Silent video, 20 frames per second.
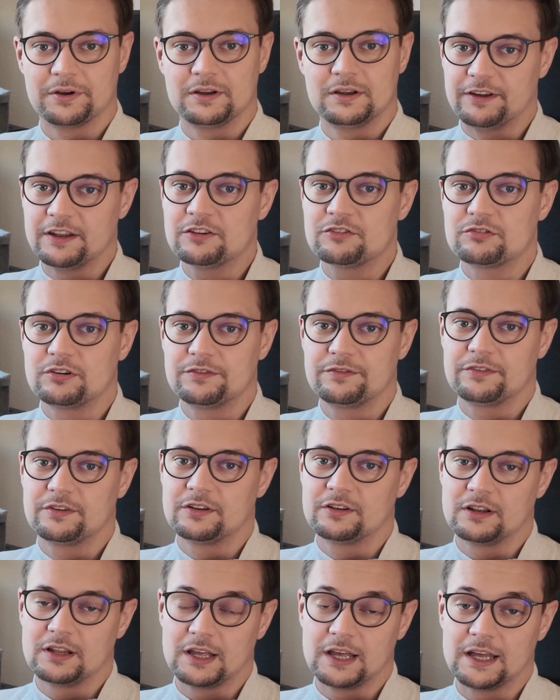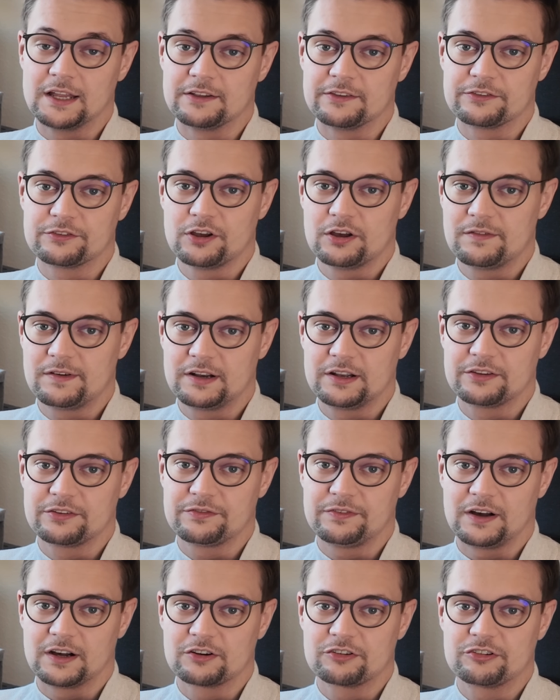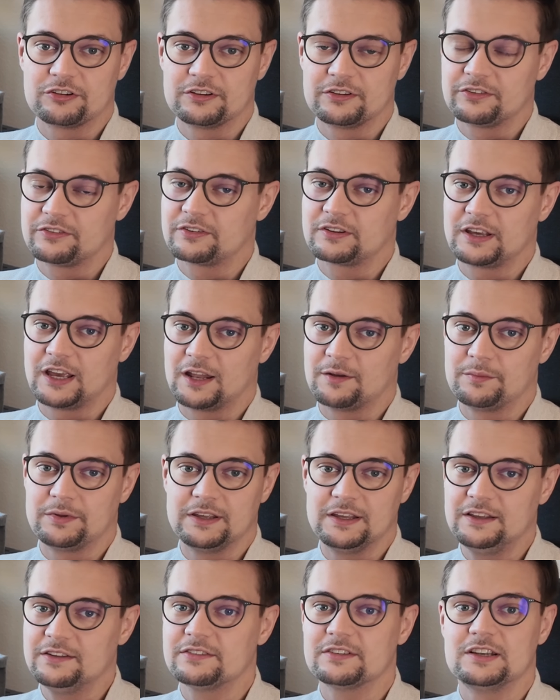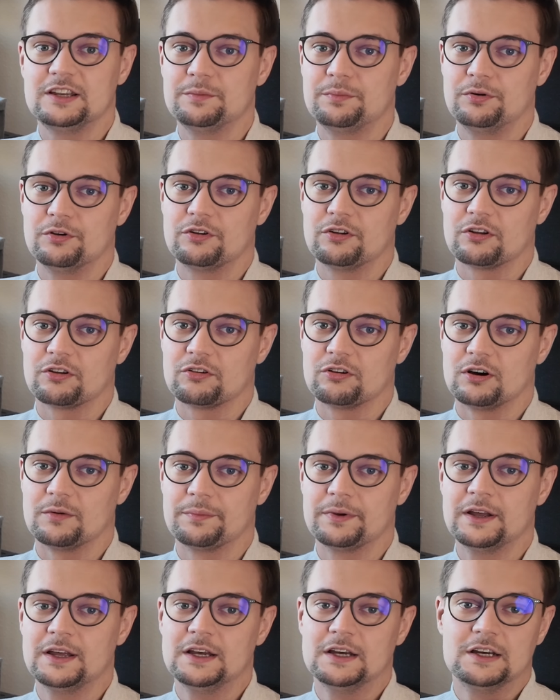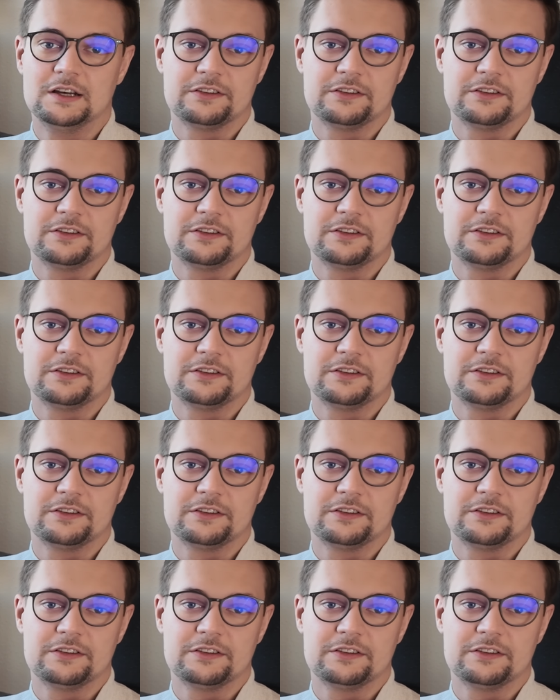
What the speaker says: Event-driven and serverless functions can be easily put on top,